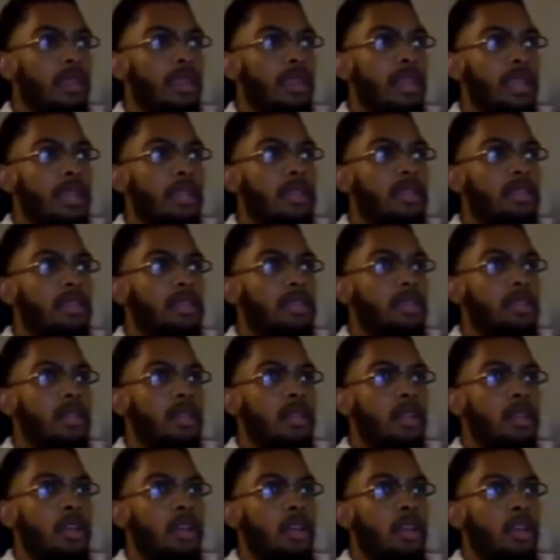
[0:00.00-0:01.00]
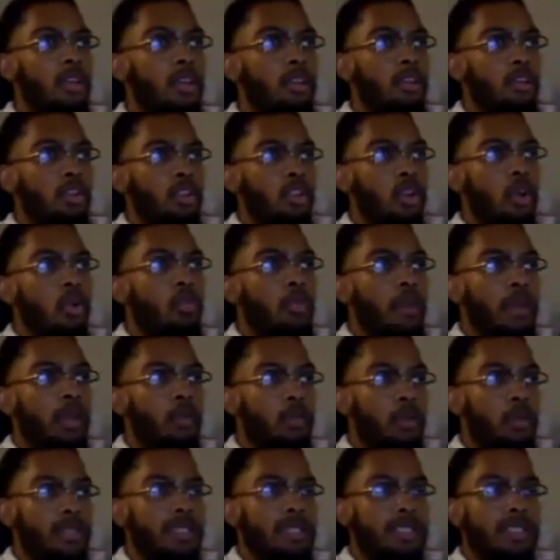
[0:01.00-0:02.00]
is
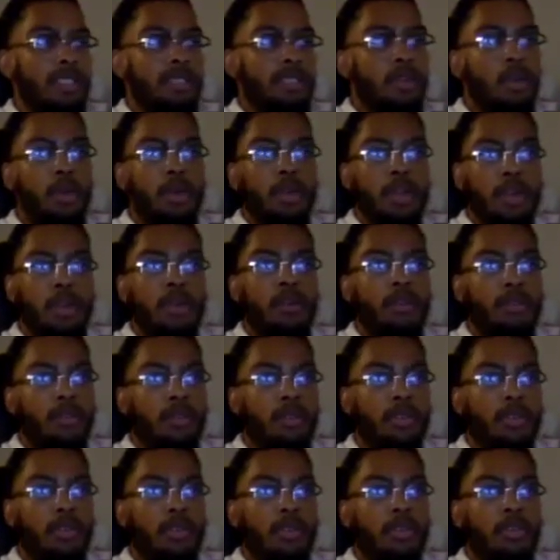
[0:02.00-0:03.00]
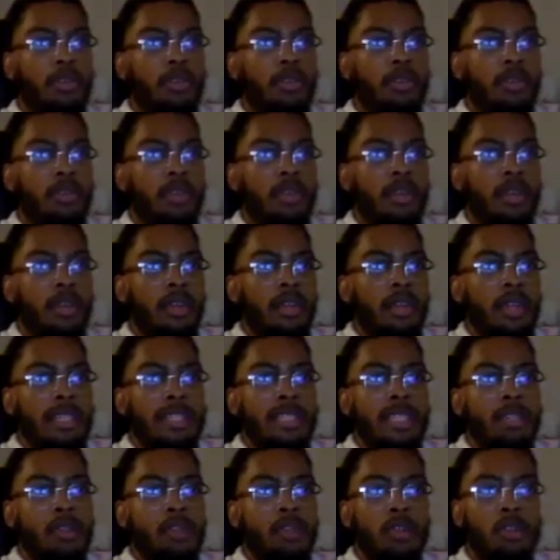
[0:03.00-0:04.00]
knowing what's going on.
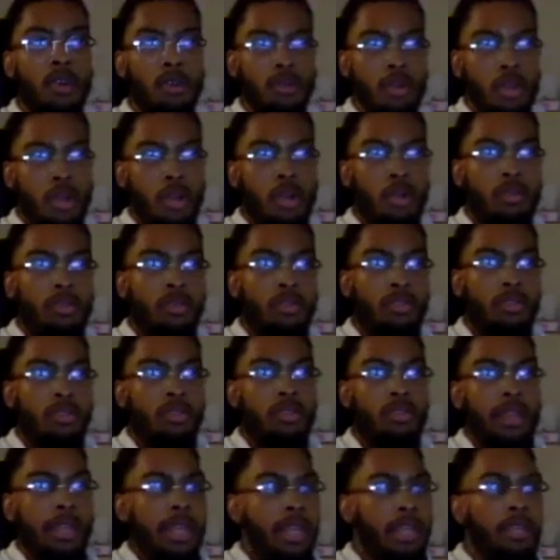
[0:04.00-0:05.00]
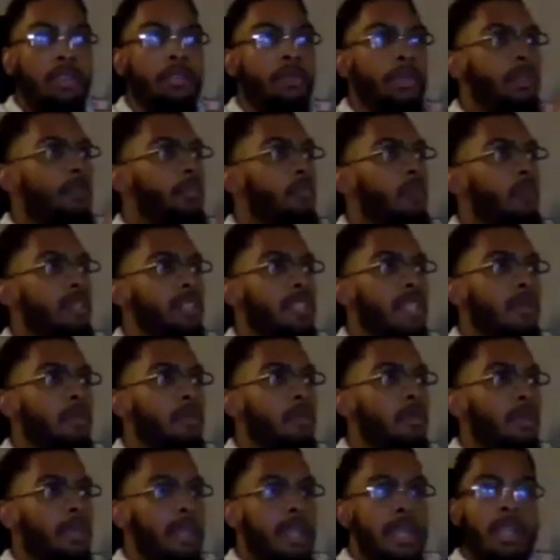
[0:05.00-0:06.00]
Let's say you don't know, you're ignorant, for
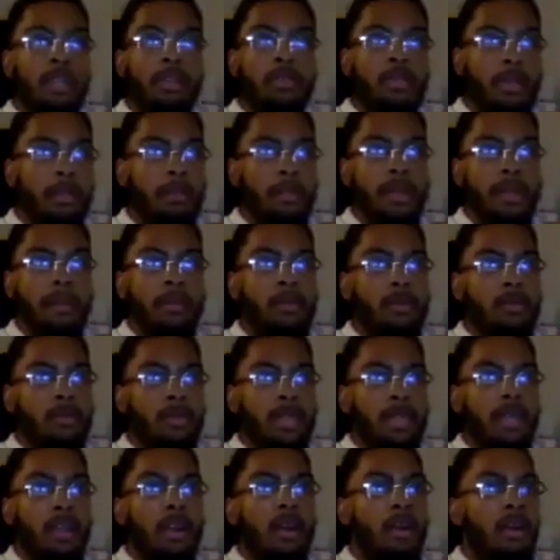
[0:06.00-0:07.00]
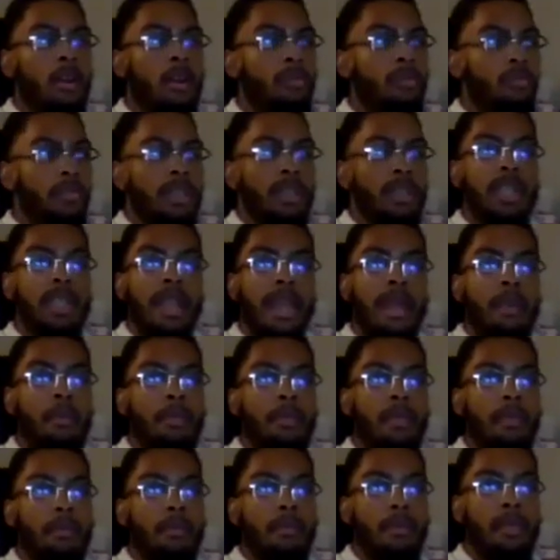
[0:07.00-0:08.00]
example. Ignorant people, they are really
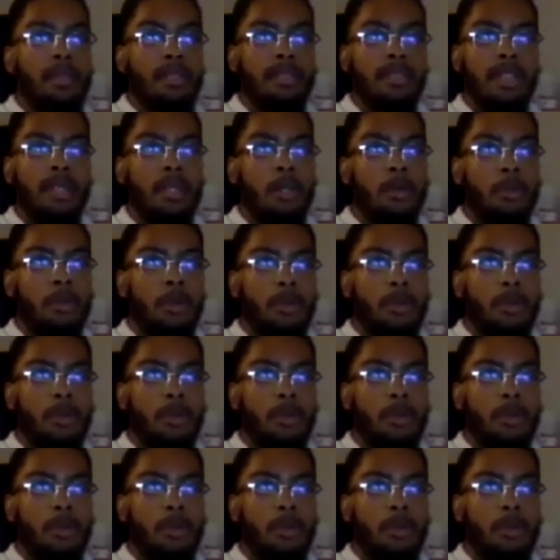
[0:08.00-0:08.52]
happy because they don't